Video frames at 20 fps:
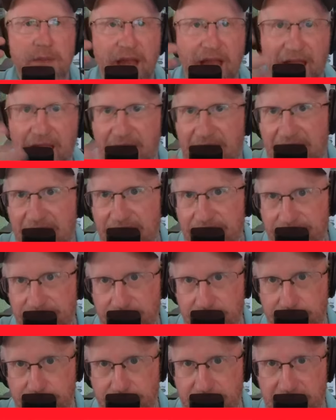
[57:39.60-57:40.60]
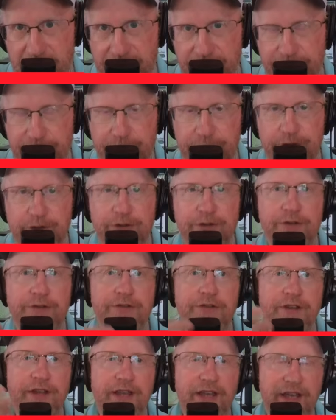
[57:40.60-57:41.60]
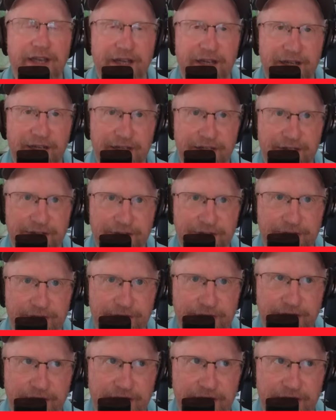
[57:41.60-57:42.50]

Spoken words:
having sponsors and